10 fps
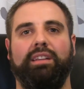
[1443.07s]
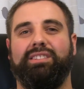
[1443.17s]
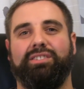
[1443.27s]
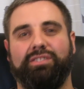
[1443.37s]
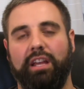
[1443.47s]

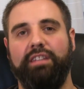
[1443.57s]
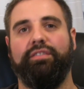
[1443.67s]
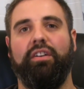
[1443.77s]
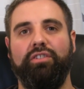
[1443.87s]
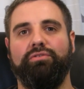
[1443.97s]
He's
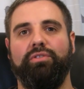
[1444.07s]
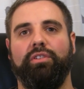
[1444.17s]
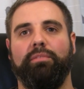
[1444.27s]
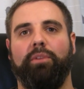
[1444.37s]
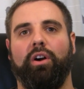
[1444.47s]
very shrewd
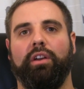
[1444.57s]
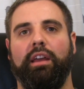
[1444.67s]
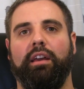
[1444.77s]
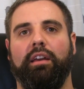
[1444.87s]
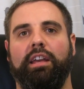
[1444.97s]
in the
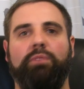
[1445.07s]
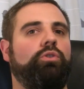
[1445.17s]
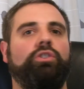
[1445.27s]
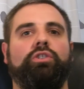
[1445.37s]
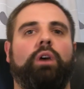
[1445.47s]
market. He
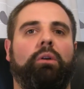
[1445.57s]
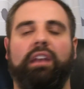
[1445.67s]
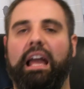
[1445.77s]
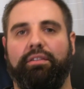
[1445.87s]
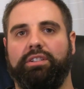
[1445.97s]
wouldn't go out
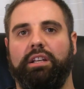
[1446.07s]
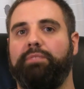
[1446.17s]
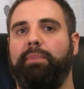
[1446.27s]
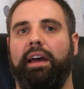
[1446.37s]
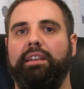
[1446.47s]
and lavishly
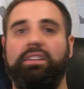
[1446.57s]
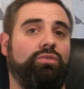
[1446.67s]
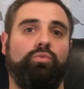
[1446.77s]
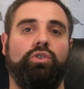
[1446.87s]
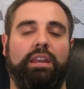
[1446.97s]
spend. He
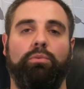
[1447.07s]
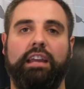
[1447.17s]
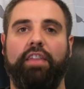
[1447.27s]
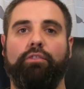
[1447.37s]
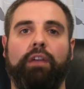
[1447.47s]
just wouldn't. He would
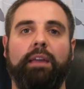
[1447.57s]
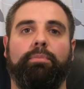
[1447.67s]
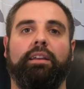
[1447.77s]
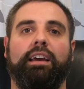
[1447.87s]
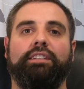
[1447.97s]
get the right
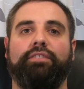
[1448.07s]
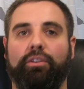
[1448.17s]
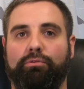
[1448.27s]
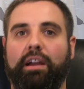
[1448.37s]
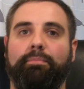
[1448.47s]
players for
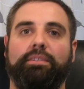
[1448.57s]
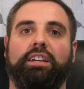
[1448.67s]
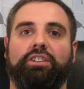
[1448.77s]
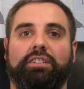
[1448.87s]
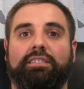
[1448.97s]
the right
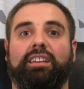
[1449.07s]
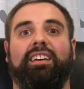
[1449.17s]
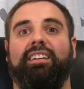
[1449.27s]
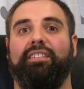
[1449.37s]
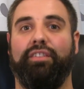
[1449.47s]
positions,
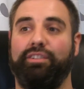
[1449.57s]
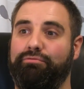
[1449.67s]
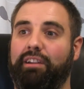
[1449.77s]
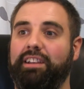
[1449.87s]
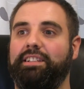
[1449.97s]
for this
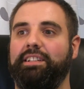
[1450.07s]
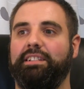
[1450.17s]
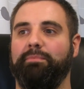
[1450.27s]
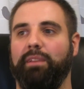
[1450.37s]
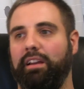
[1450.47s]
right
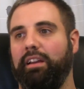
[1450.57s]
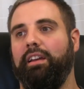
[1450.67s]
system.